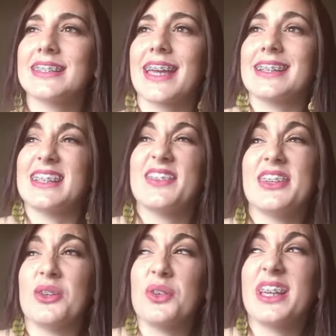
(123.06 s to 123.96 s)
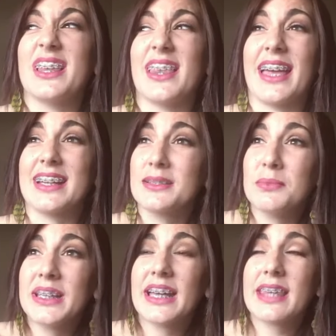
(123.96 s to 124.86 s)
Day, I didn't even know he liked
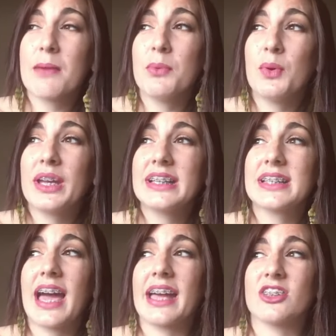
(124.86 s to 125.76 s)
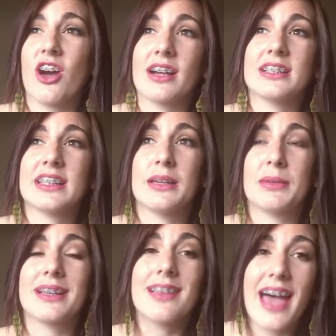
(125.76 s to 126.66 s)
me at that point. I had talked to him
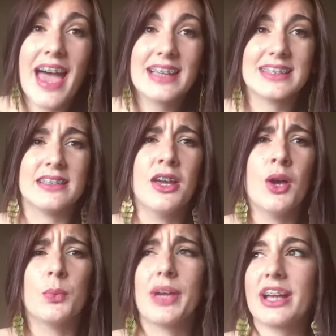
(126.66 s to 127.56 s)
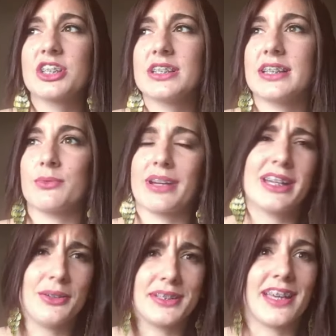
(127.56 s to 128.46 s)
in class, and we actually did
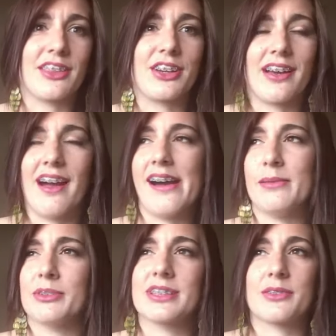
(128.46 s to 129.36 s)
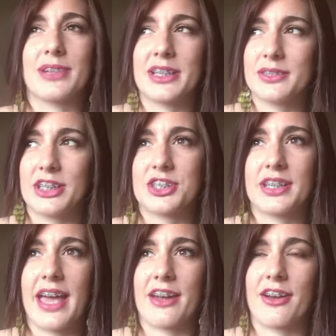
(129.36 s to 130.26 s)
radio together. There's radio
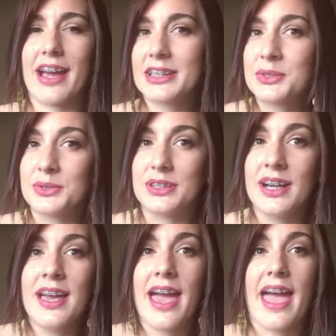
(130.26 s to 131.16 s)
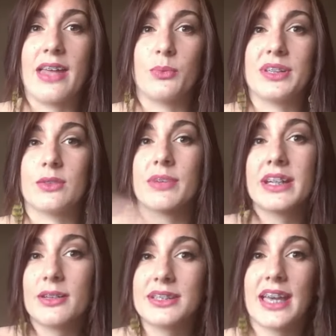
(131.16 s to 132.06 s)
station at our high school, and we did
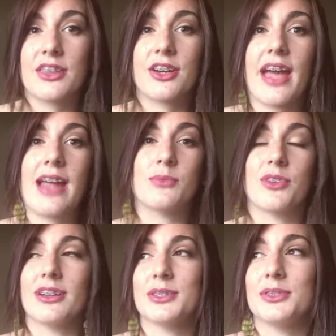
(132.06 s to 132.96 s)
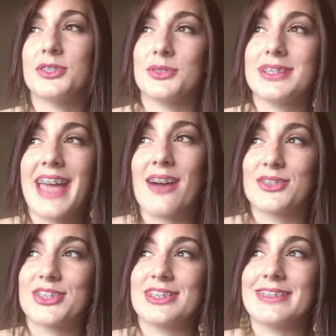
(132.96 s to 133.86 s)
radio together, and we're also in student
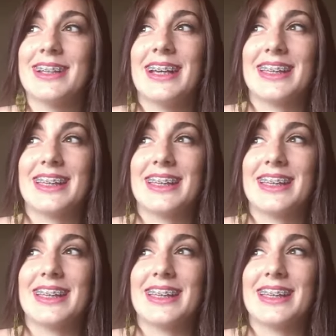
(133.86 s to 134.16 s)
council.